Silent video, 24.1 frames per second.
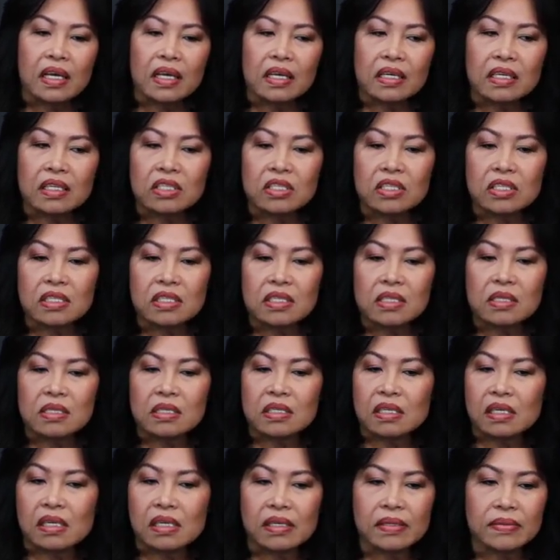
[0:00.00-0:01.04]
It just,
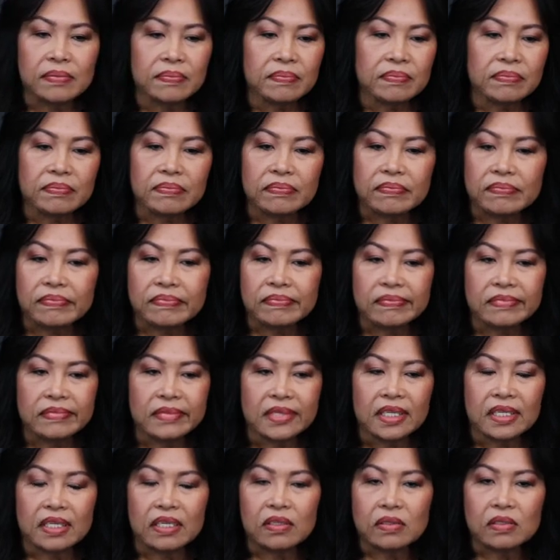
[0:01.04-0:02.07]

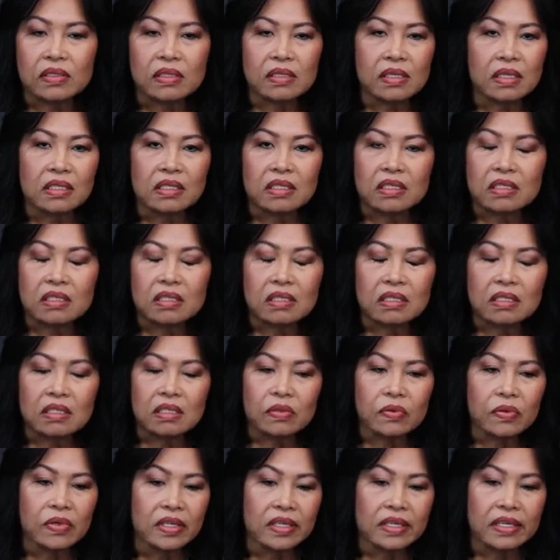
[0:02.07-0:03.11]
things just
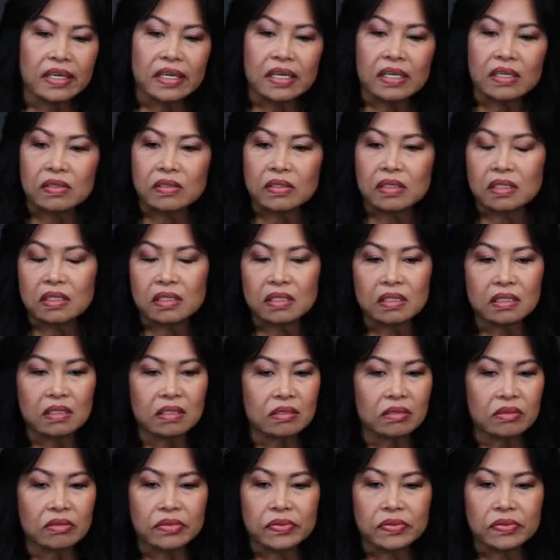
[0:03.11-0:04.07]
doesn't work out, and just